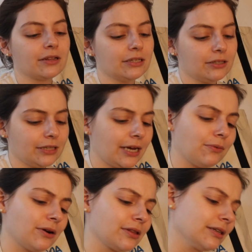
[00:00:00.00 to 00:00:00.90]
These are like,
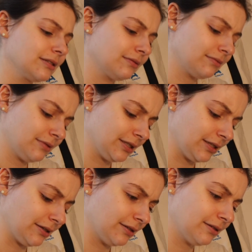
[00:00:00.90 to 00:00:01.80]
what are these
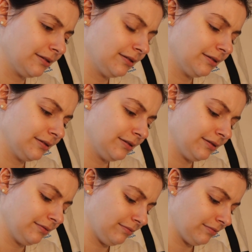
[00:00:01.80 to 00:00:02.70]
considered?
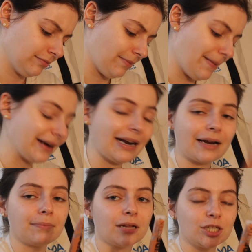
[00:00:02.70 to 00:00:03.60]

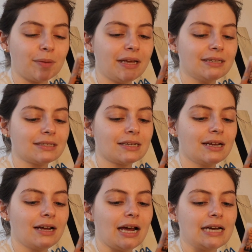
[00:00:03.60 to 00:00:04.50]
Magnetic plush paints.
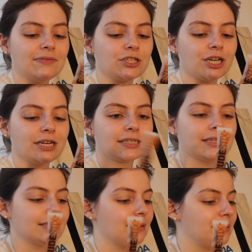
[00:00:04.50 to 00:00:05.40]
I have the shade
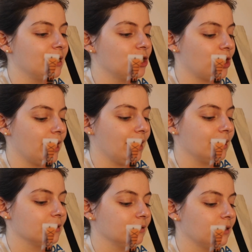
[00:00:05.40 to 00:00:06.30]
Sunset Peach
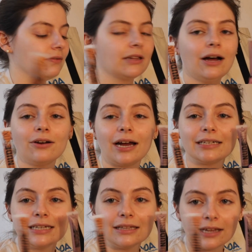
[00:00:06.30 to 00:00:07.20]
and Love Cloud. I
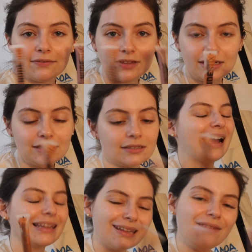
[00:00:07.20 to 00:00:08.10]
did love these.
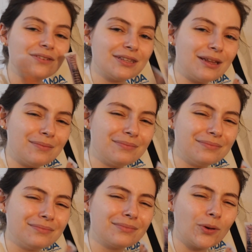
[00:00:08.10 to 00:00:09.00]
I loved
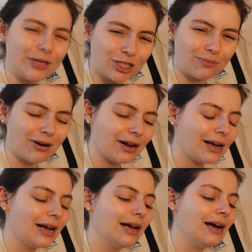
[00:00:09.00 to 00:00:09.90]
them, question mark.
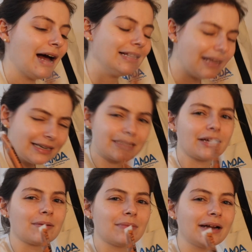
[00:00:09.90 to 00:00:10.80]
I liked
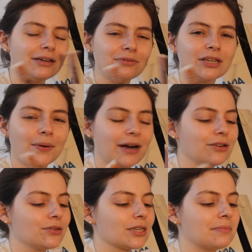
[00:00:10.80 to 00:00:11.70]
them. I didn't really know how to
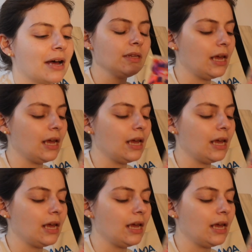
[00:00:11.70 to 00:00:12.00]
use them.